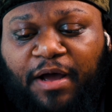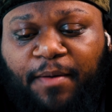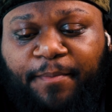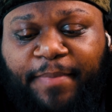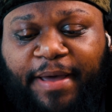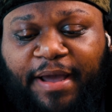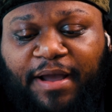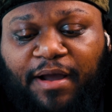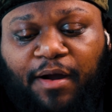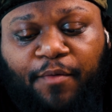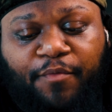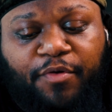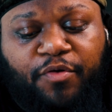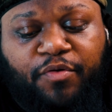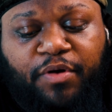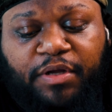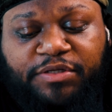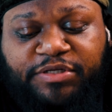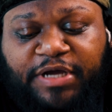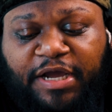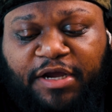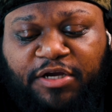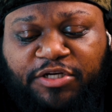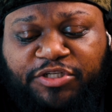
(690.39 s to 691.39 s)
I'll back out real
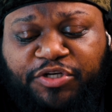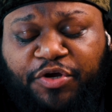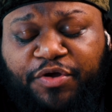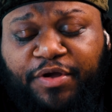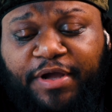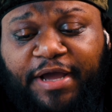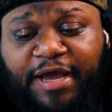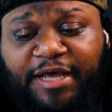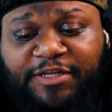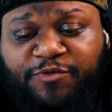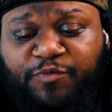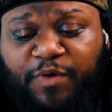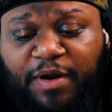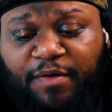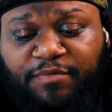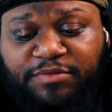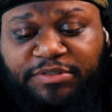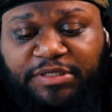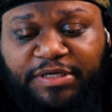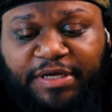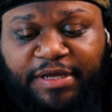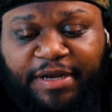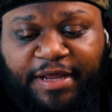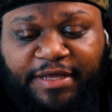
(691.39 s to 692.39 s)
quick so I can show you guys what I
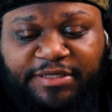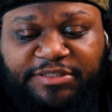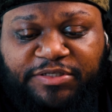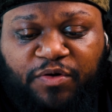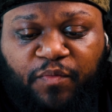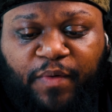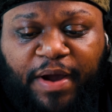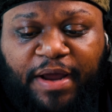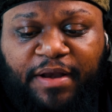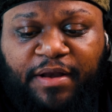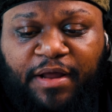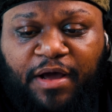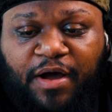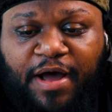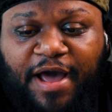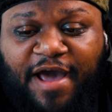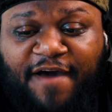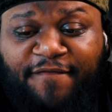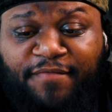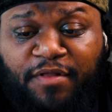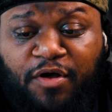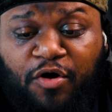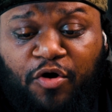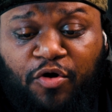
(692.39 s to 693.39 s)
was looking at. So right now I
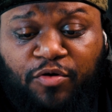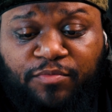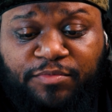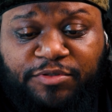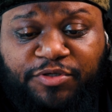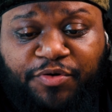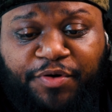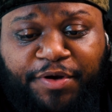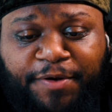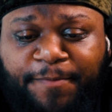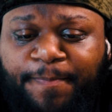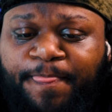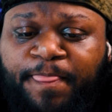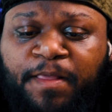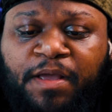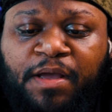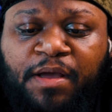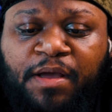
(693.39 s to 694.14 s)
have the home screen.